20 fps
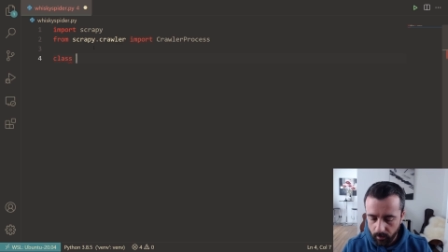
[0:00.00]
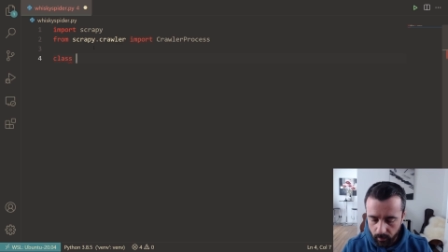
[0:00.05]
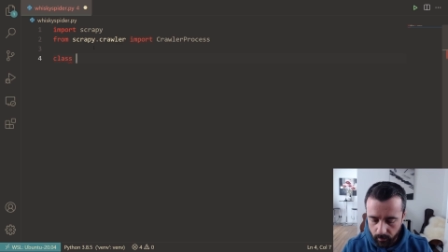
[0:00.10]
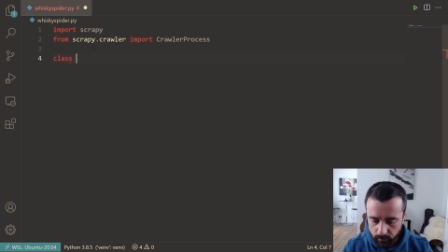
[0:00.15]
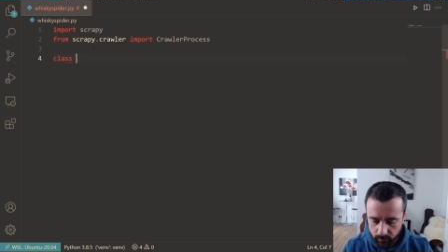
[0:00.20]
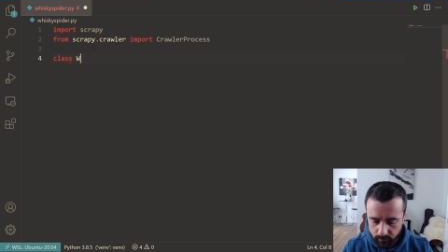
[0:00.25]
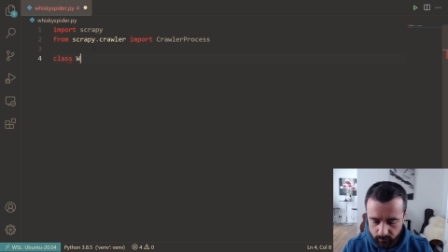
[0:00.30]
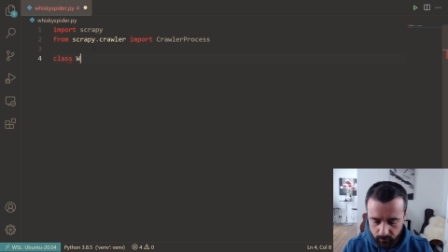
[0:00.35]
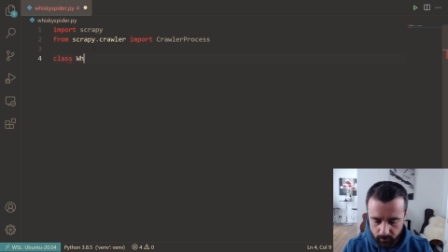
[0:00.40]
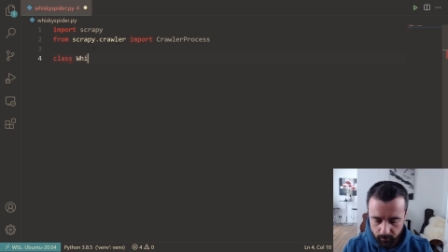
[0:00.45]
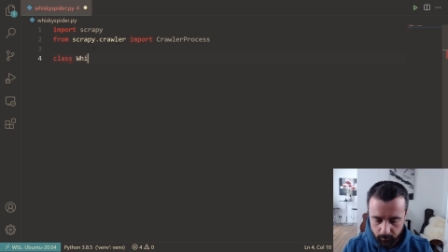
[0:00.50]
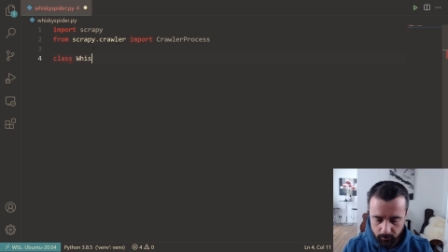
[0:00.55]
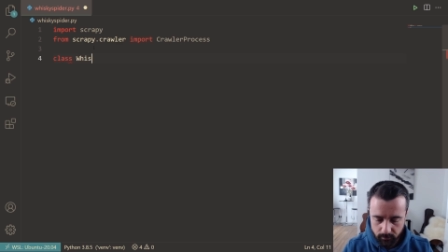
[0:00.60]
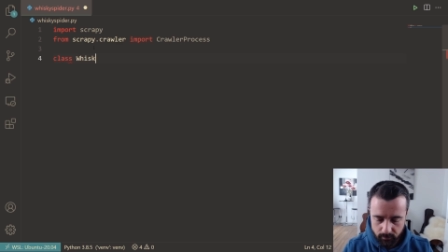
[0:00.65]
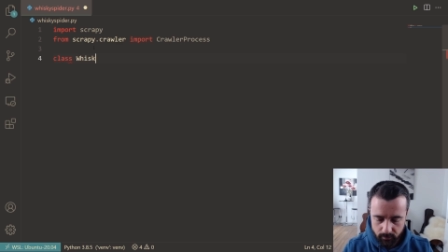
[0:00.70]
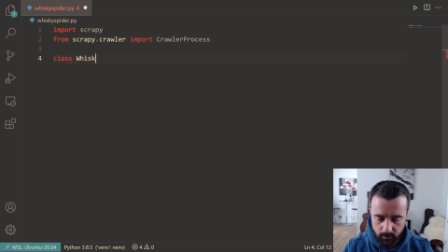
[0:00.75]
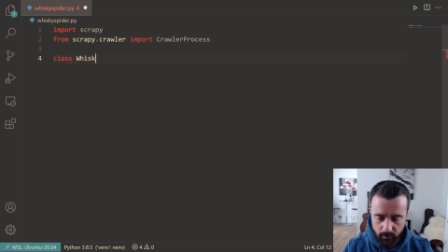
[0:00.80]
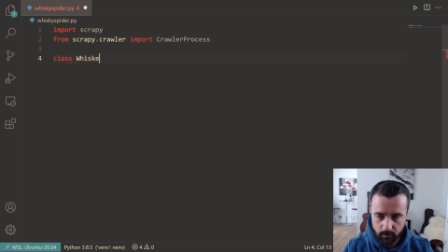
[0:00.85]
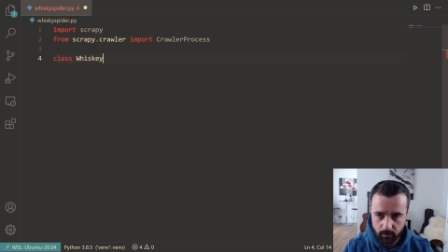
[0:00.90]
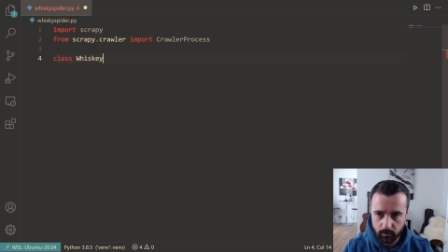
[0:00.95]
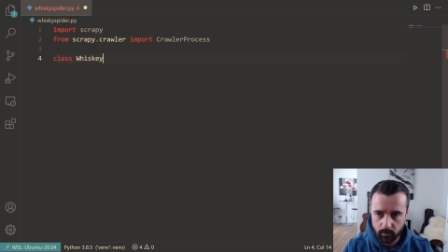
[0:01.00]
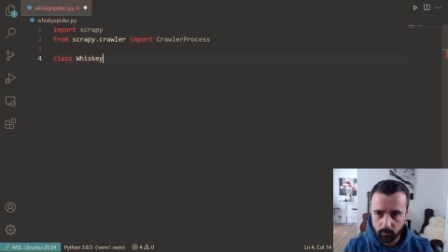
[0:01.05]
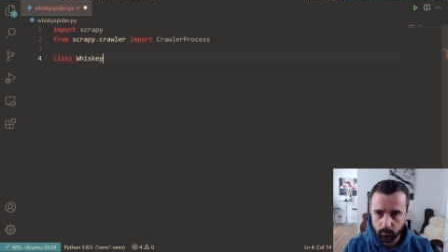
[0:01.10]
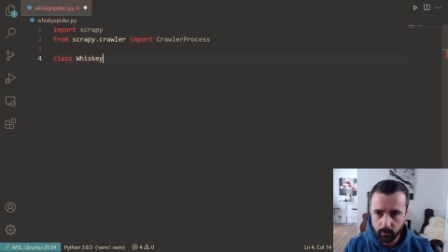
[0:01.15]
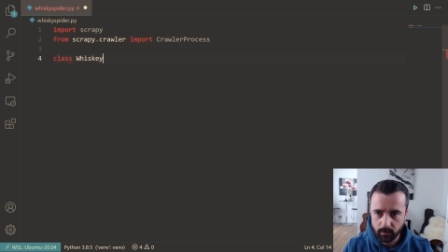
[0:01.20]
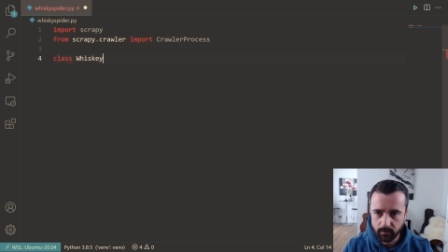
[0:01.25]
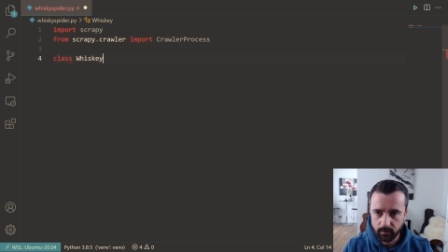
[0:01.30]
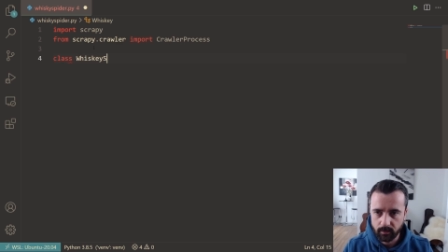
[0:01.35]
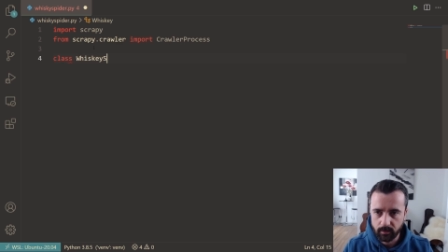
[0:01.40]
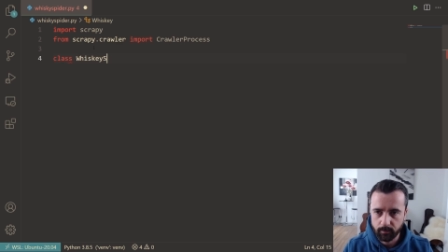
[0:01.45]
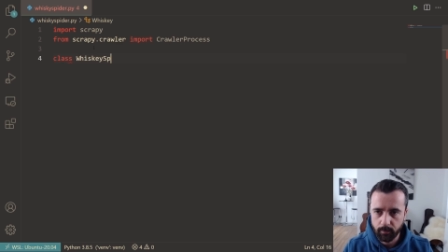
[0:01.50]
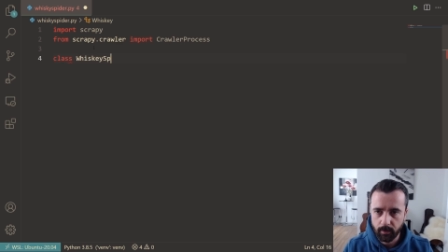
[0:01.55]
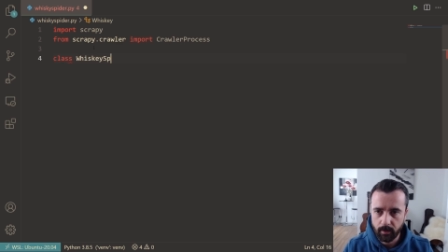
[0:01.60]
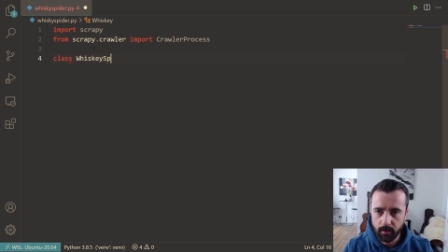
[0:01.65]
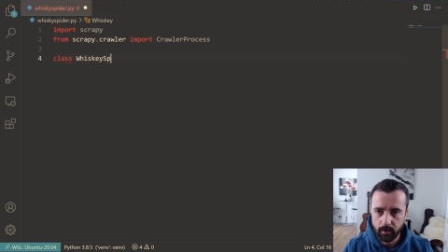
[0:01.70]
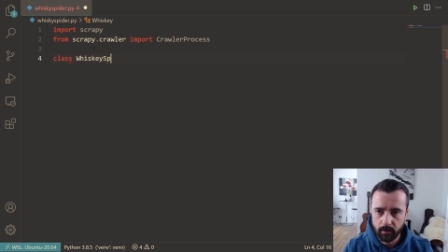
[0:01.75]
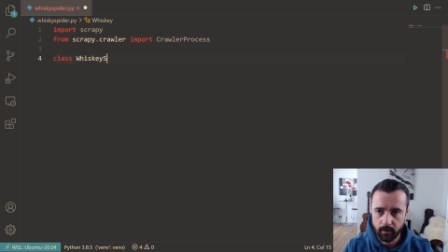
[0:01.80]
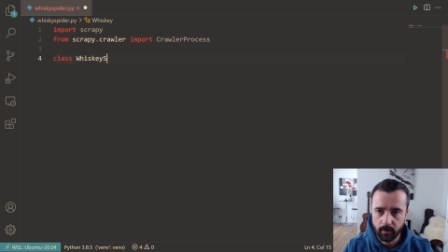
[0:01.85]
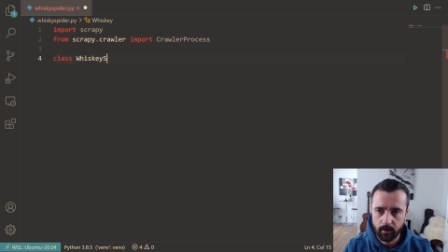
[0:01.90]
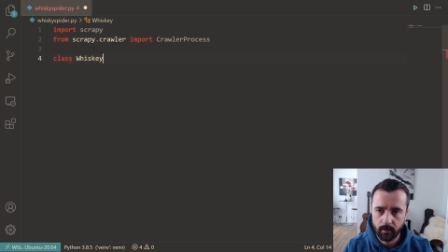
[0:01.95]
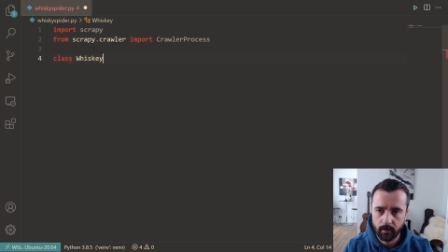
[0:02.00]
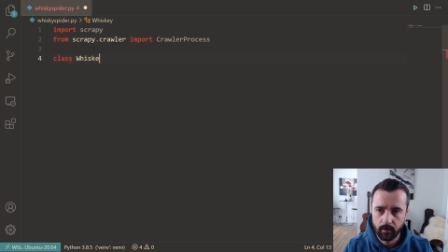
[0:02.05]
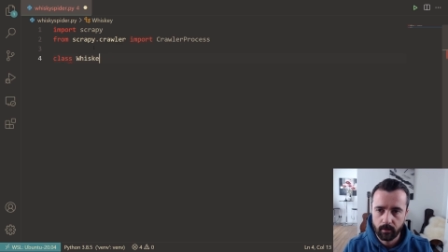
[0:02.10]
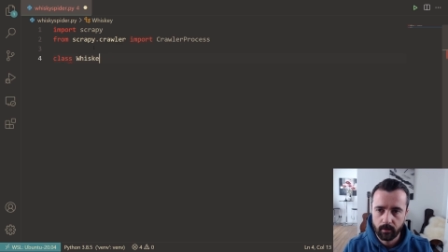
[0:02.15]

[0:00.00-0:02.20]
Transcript: And this time I'm just gonna call whiskey spider